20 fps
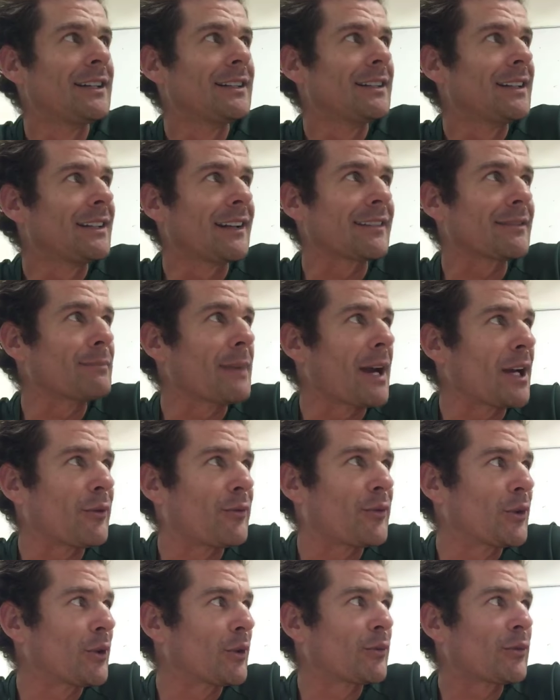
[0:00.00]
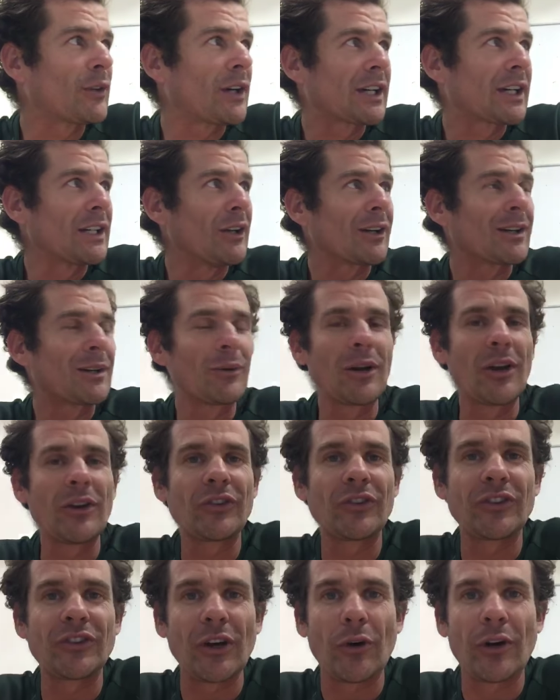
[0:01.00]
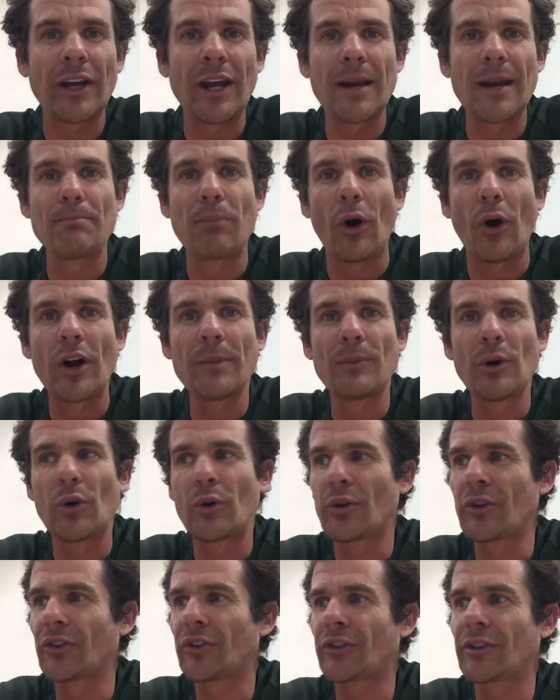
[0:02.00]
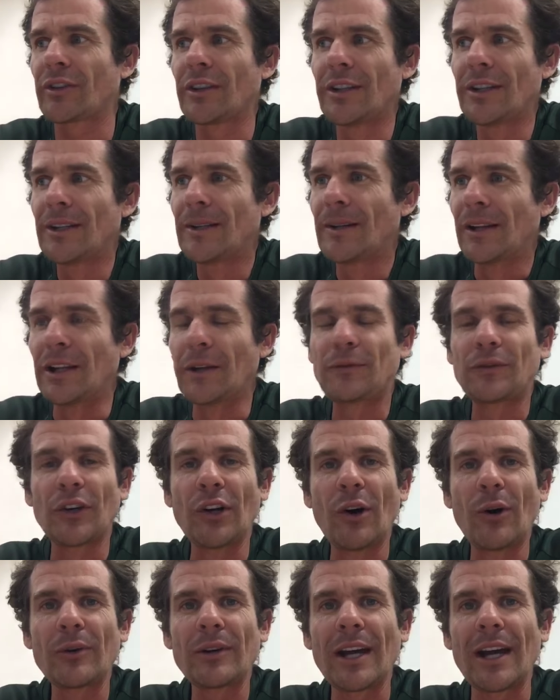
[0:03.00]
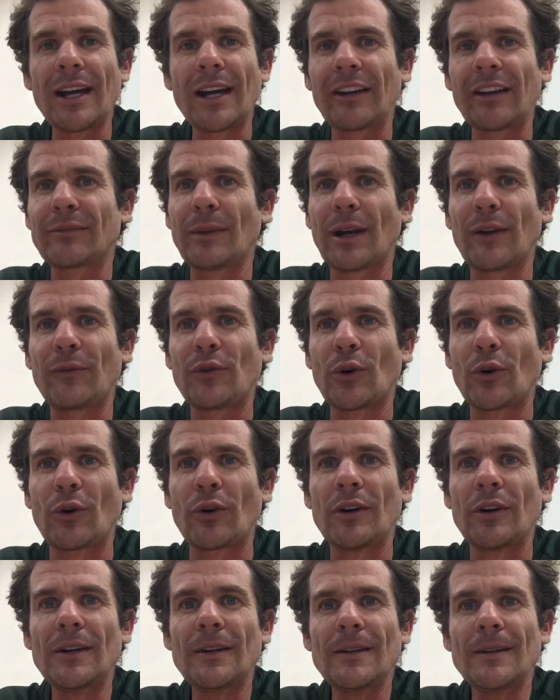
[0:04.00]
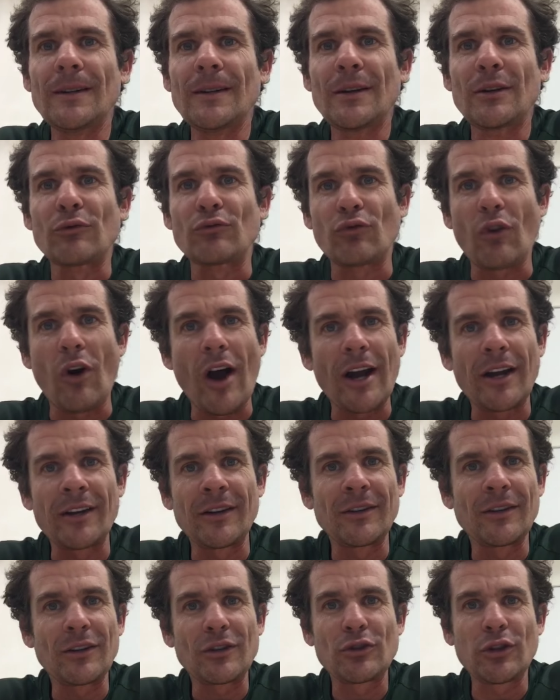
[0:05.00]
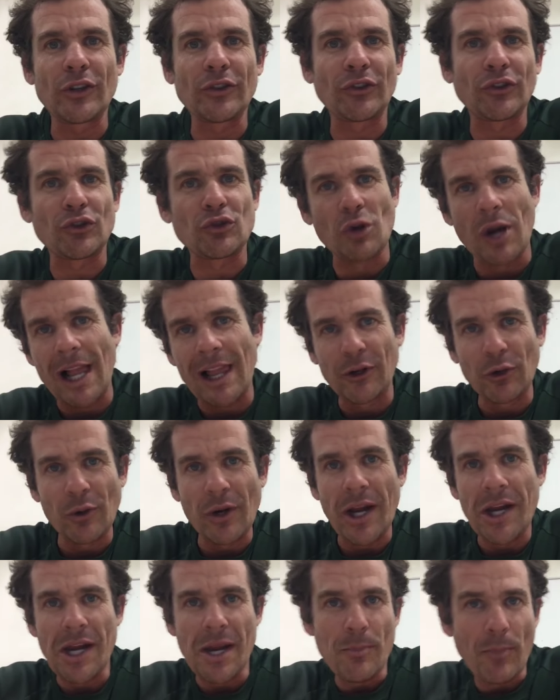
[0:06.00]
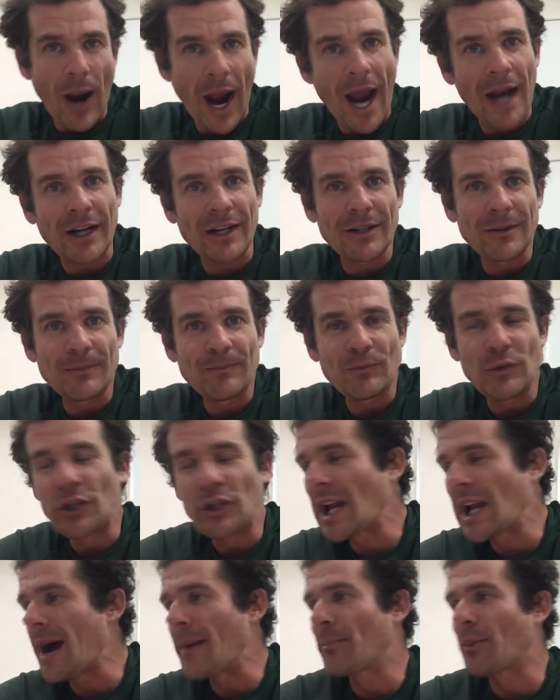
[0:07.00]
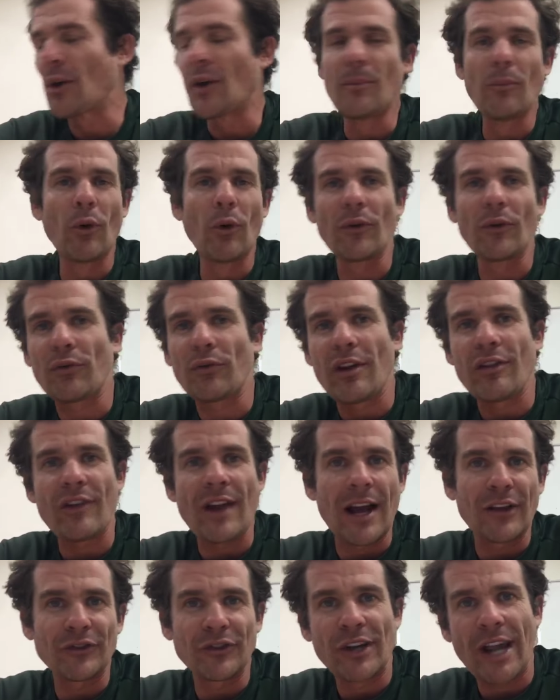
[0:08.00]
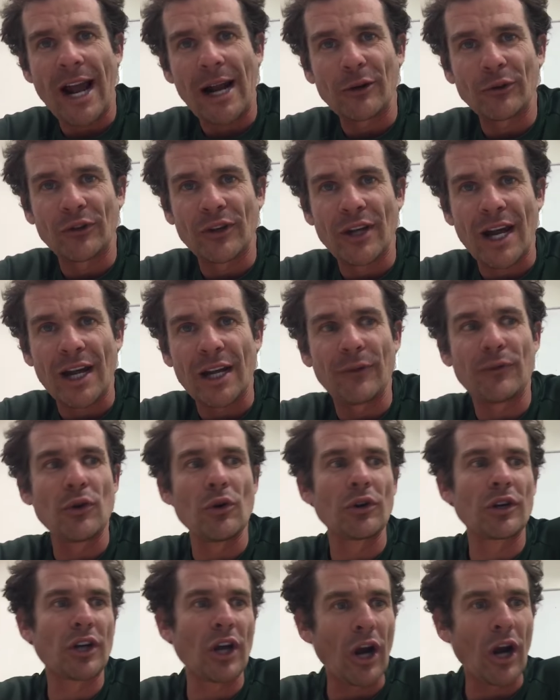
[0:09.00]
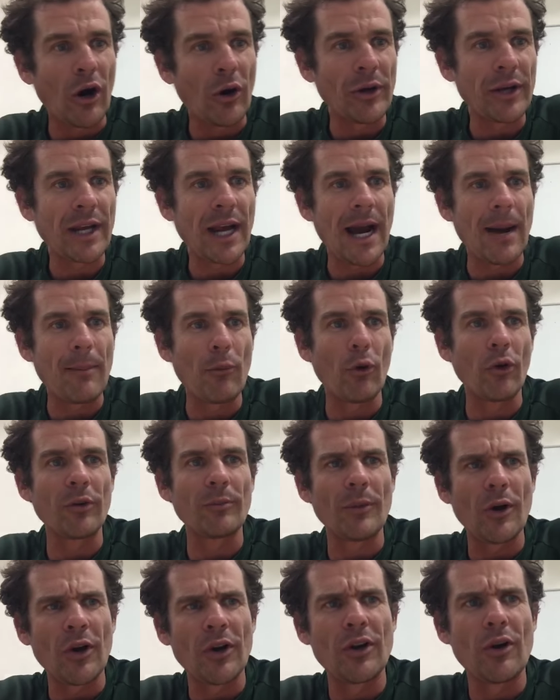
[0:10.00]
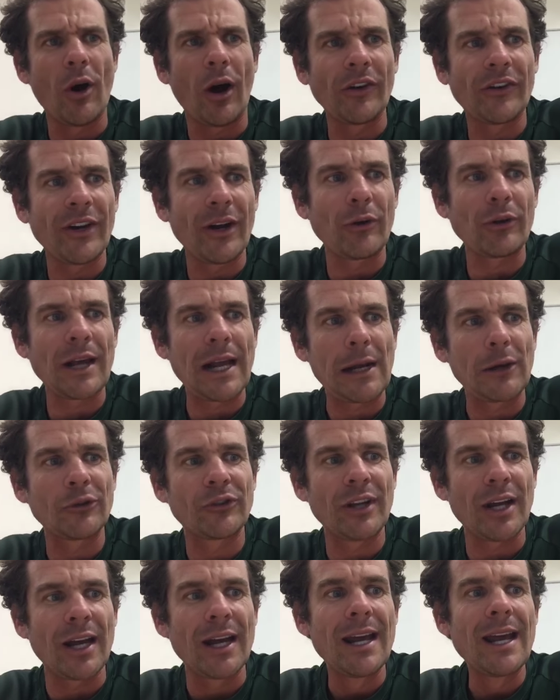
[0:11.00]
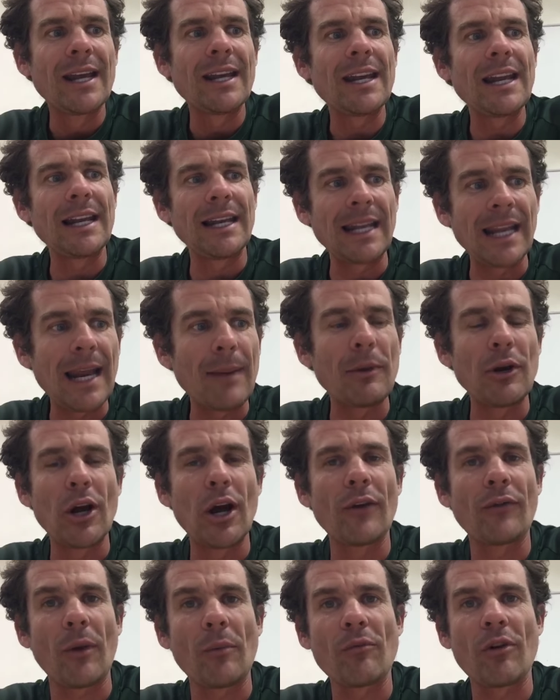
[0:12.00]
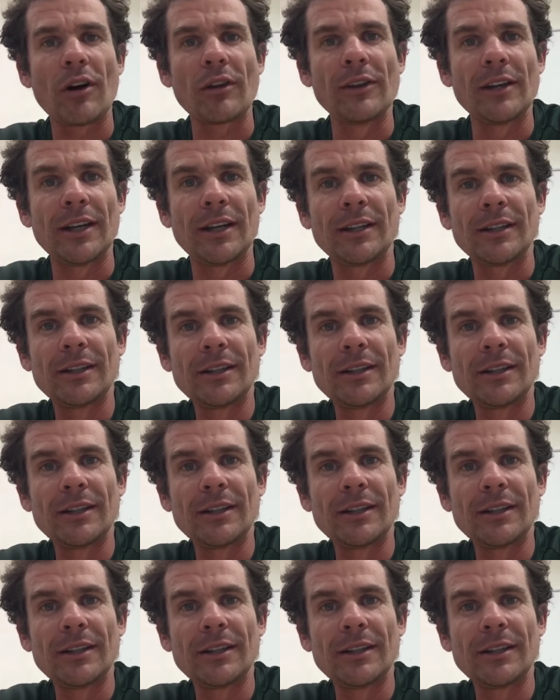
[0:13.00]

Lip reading: It doesn't matter if you're fucking like one of those steroid head bodybuilders lifting all day. It doesn't matter if you're riding across Australia on an indie pack. You can't burn more than 3,000 calories a day. And if you're a girl, you can't more than burn 1,900 calories a day. Let me know if I'm wrong there.